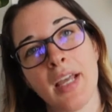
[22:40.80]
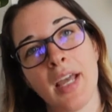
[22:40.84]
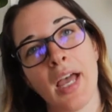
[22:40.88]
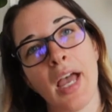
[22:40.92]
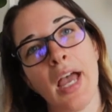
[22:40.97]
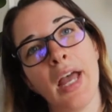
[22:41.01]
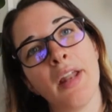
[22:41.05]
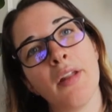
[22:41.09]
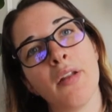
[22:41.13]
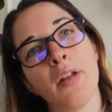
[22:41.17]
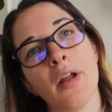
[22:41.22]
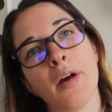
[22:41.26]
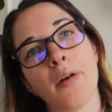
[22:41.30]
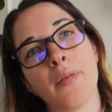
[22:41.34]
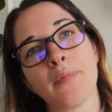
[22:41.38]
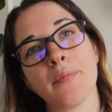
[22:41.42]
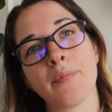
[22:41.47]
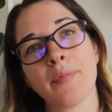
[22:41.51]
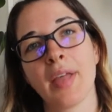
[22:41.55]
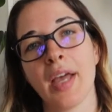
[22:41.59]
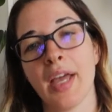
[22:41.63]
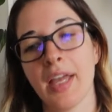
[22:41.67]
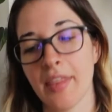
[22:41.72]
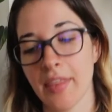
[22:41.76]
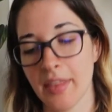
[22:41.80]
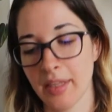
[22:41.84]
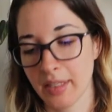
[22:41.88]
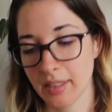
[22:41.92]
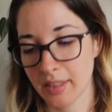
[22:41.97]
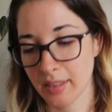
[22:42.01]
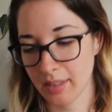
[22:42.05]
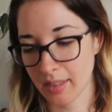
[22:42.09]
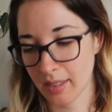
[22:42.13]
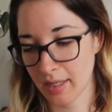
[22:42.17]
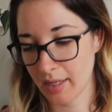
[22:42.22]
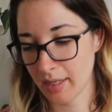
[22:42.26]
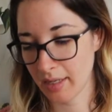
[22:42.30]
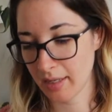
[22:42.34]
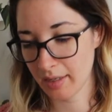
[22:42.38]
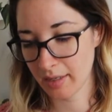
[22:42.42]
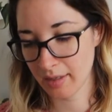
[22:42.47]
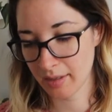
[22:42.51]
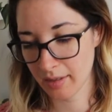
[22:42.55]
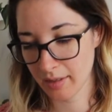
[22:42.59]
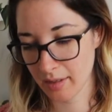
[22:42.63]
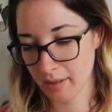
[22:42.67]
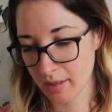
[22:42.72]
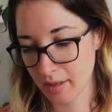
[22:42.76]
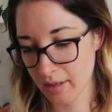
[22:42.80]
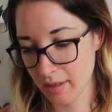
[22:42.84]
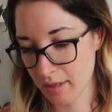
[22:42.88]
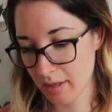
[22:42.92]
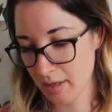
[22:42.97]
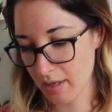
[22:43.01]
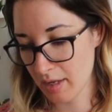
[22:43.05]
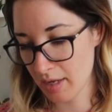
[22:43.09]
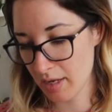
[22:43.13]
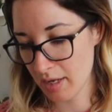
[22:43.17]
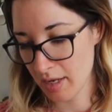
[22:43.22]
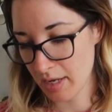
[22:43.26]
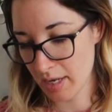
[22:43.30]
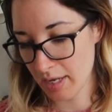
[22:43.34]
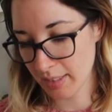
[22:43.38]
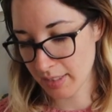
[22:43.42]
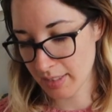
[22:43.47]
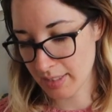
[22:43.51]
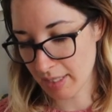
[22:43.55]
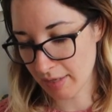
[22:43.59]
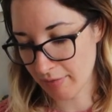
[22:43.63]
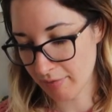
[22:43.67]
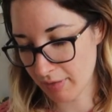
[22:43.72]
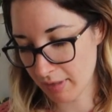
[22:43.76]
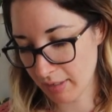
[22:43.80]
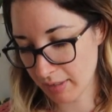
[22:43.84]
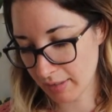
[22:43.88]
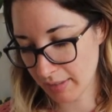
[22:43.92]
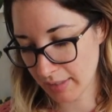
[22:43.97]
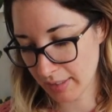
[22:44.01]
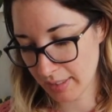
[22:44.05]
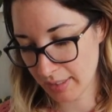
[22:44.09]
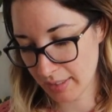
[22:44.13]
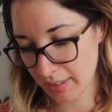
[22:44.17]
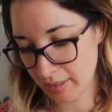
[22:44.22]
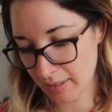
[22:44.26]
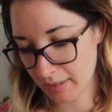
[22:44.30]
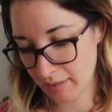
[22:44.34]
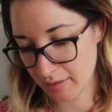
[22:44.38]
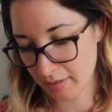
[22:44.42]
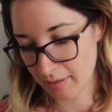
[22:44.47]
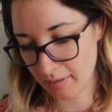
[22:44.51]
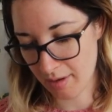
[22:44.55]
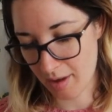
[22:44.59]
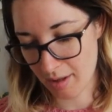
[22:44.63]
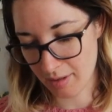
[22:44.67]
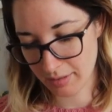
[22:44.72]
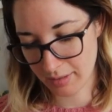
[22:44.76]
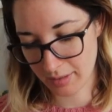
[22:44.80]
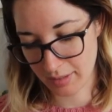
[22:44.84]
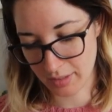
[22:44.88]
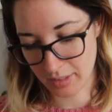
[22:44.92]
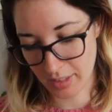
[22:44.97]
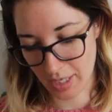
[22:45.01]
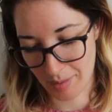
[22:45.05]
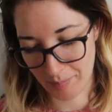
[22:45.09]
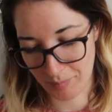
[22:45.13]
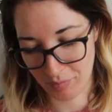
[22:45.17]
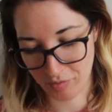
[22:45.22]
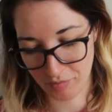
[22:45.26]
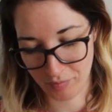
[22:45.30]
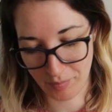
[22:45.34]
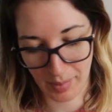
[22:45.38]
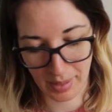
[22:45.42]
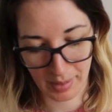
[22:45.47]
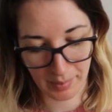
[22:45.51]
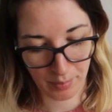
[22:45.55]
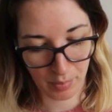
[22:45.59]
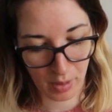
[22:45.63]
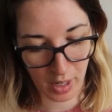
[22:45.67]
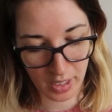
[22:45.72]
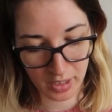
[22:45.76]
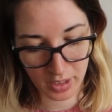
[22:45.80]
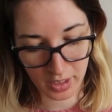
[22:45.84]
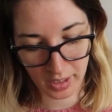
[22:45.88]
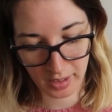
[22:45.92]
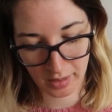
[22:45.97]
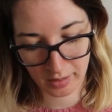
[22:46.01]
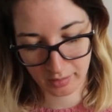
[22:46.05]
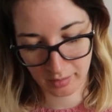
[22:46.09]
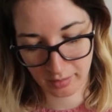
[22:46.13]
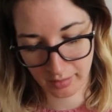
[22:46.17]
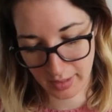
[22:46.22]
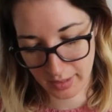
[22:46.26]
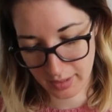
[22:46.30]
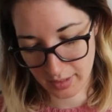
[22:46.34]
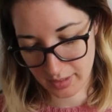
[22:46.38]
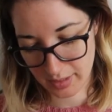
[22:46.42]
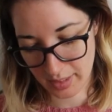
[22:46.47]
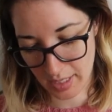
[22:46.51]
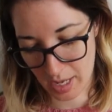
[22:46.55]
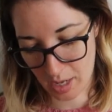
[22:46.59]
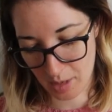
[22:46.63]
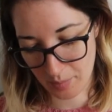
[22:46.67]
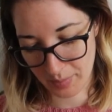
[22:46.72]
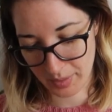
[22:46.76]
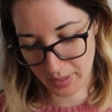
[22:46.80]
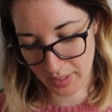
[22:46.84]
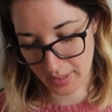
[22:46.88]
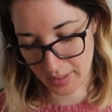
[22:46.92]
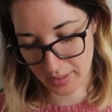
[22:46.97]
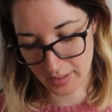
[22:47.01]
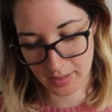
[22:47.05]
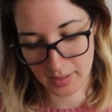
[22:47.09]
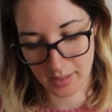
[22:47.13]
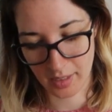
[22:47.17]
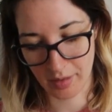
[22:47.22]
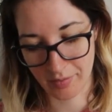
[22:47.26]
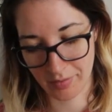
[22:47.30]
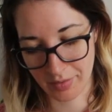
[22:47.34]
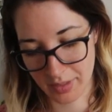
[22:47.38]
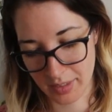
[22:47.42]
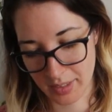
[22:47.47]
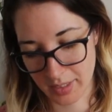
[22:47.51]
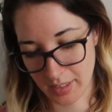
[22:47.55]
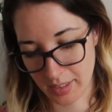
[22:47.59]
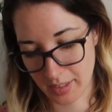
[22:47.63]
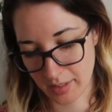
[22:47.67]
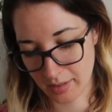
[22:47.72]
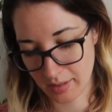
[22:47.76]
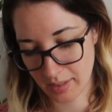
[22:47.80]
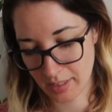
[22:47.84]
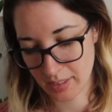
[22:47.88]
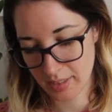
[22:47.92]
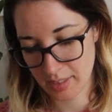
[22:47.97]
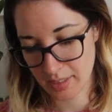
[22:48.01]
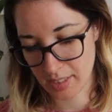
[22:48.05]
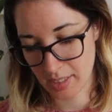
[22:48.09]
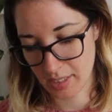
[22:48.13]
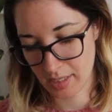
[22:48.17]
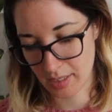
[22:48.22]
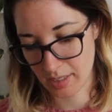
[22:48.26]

I don't know. I think it's definitely not the top of my project list now because obviously it's